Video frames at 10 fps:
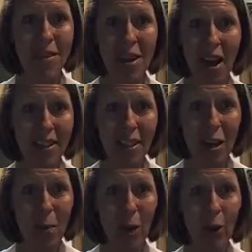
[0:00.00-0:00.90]
the nice
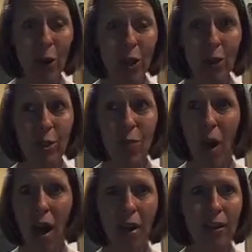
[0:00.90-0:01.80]
thing about your Instant
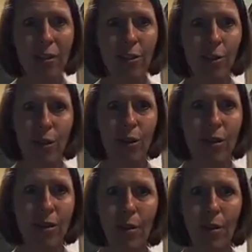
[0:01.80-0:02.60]
Pot is you can